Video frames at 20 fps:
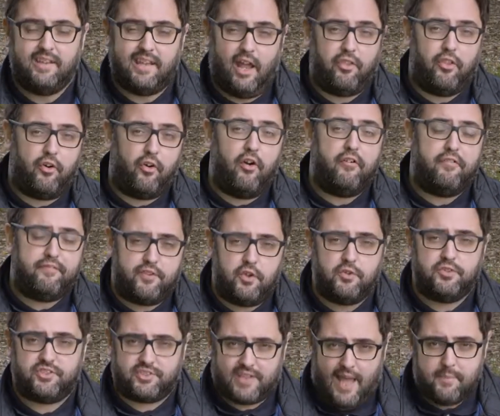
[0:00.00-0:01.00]
Now there are a
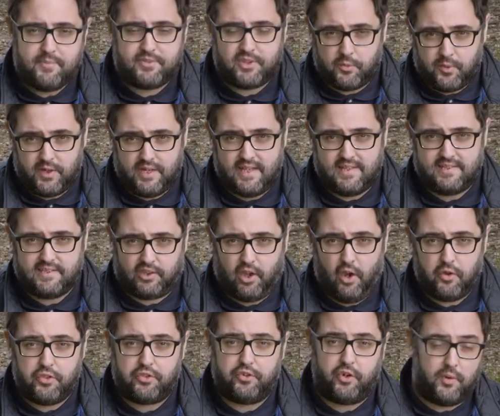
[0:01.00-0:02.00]
few steps that we need to
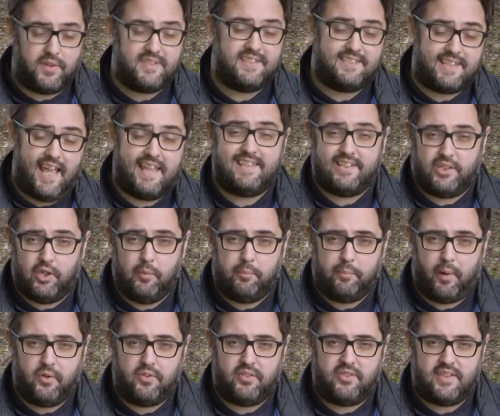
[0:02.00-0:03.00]
go through on setting up
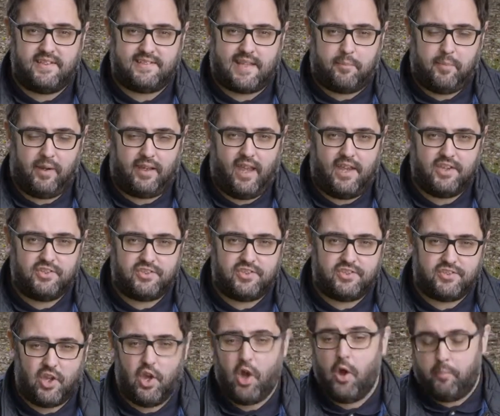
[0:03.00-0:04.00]
both of these
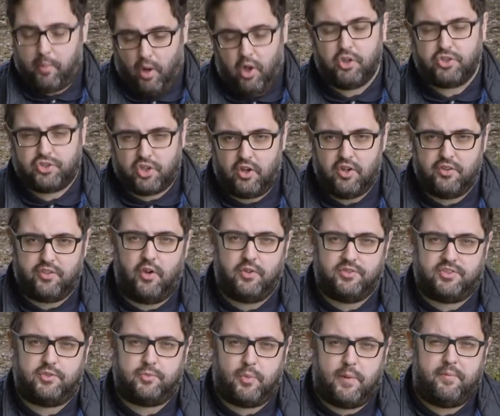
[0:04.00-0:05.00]
applications, but I'll show you
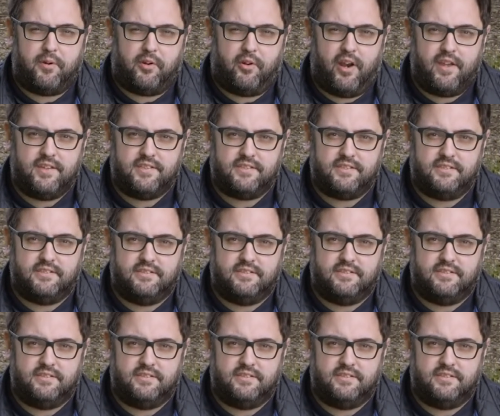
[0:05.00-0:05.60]
those as we progress.